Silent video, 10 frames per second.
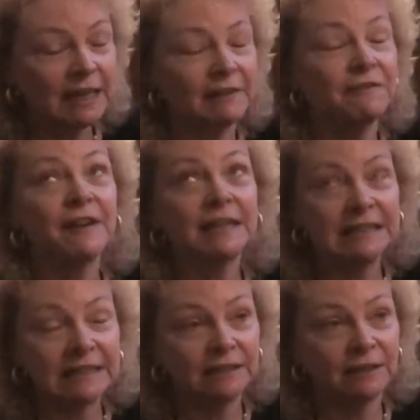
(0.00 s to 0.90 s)

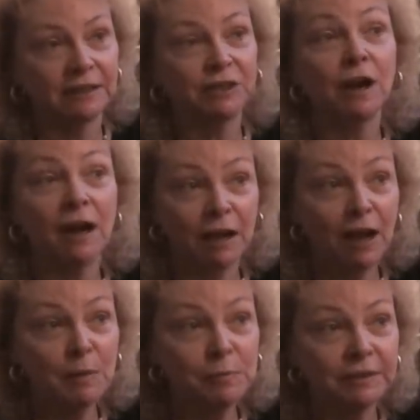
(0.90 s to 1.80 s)
effected,
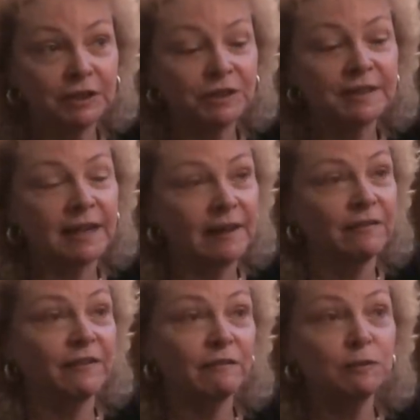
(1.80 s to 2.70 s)
accomplished
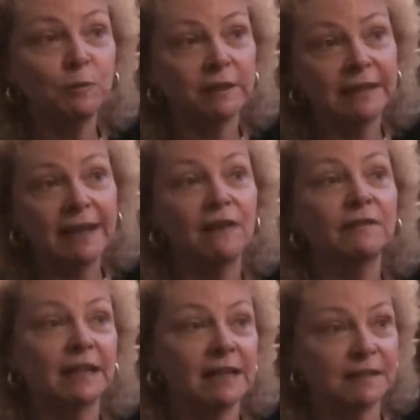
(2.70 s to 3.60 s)
if everyone
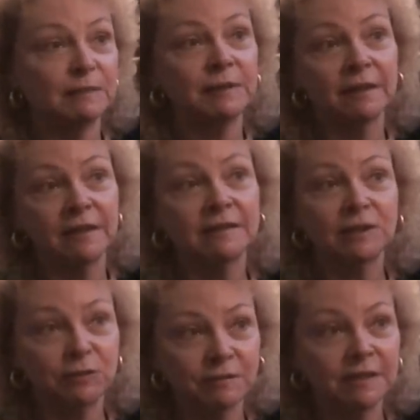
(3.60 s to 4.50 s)
galvanizes behind a
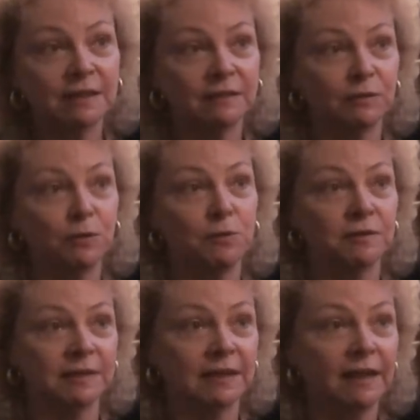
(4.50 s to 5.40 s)
certain set of
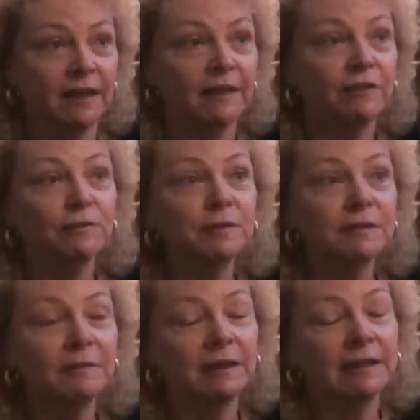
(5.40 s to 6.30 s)
goals. There
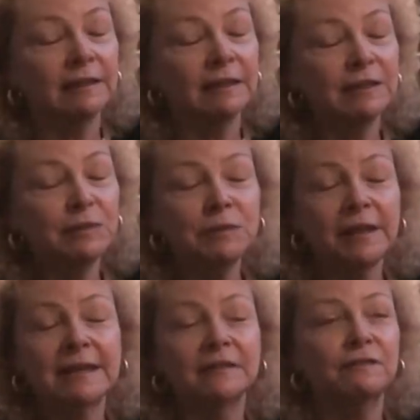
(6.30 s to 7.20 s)
is, Israel
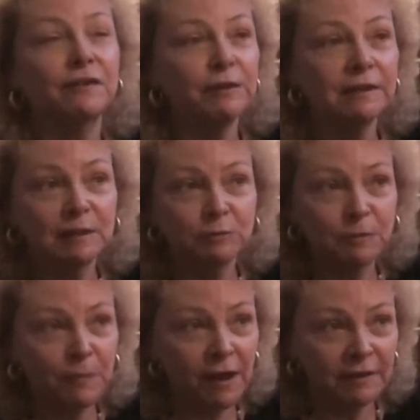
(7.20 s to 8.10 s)
has a very
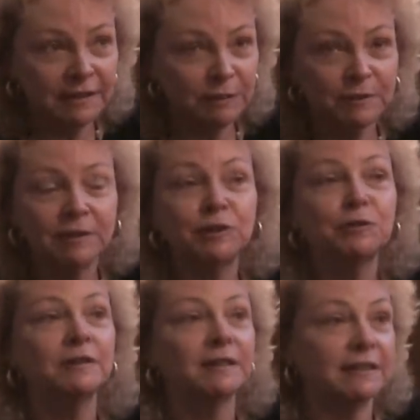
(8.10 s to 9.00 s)
liberal policy with
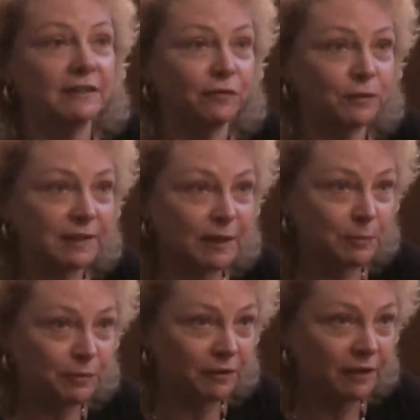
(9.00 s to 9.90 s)
surrogacy, for
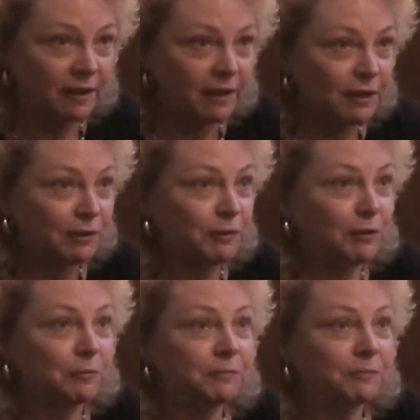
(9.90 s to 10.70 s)
example. You know,